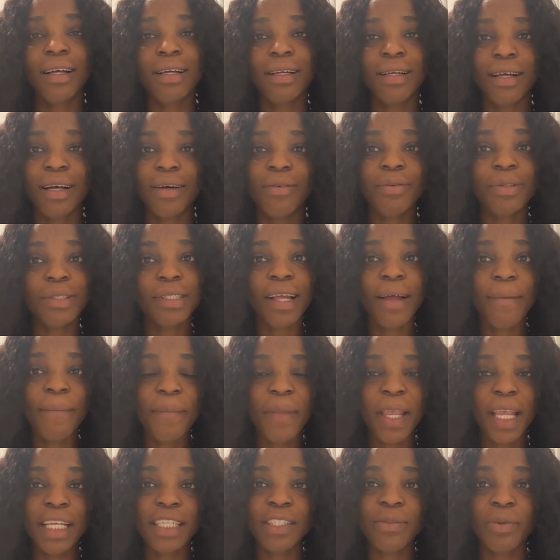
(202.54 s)
I was
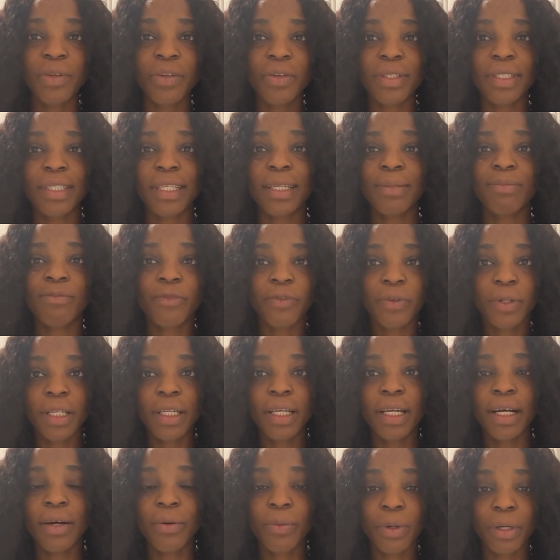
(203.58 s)
amazed because I'm fully
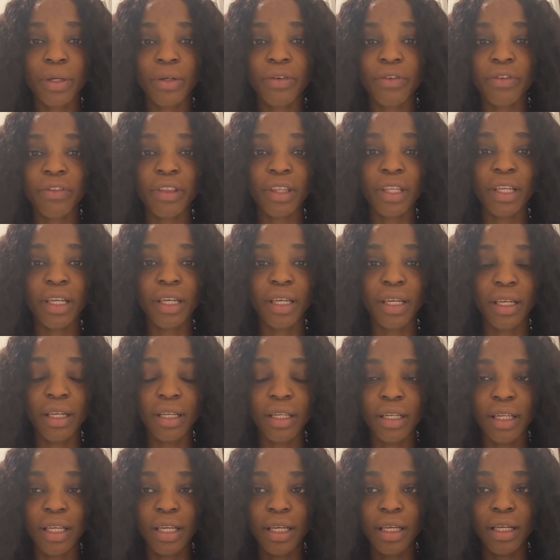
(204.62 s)
aware of
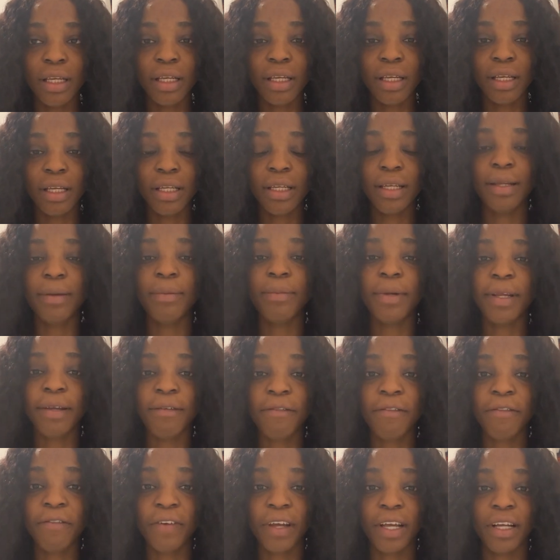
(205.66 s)
the
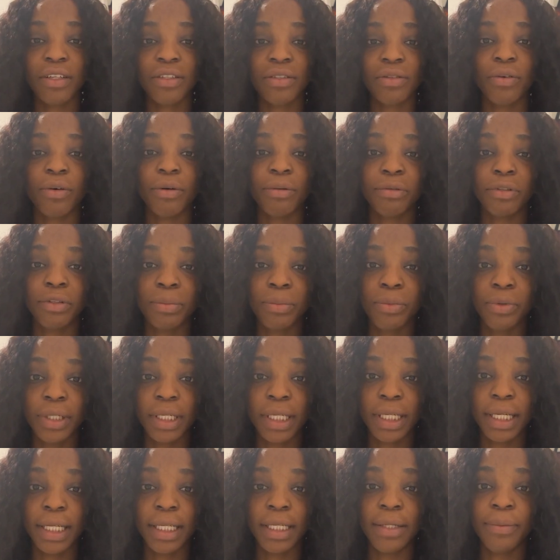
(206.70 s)
effects of
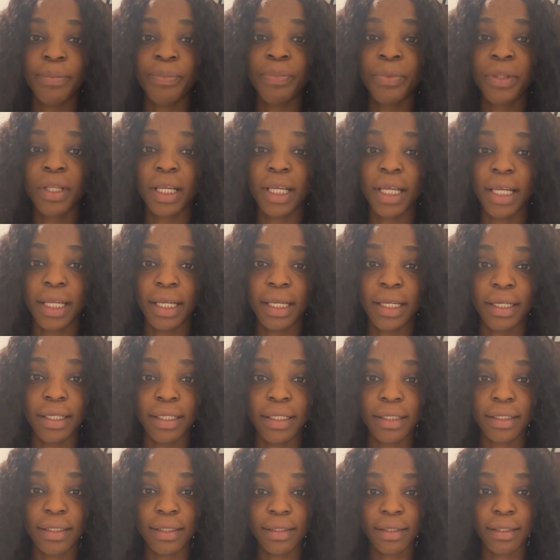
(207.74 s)
smoking.
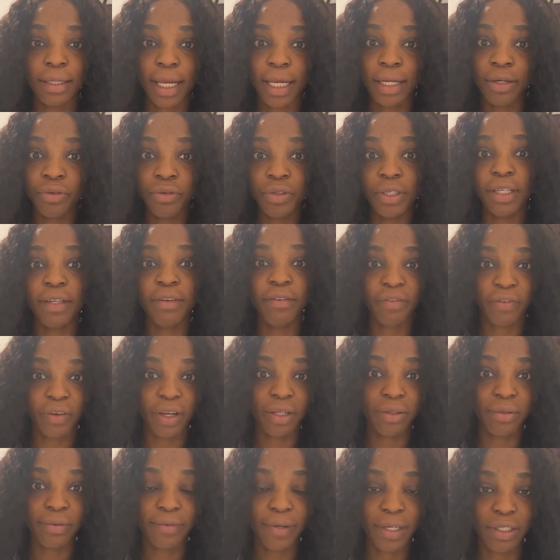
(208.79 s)
I know the
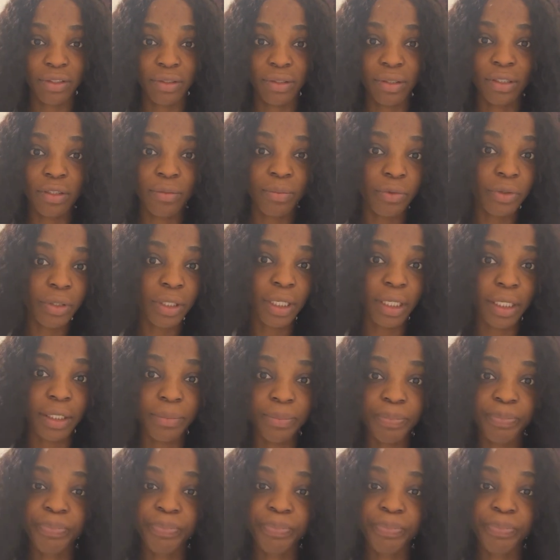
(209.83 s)
effect of actually smoking,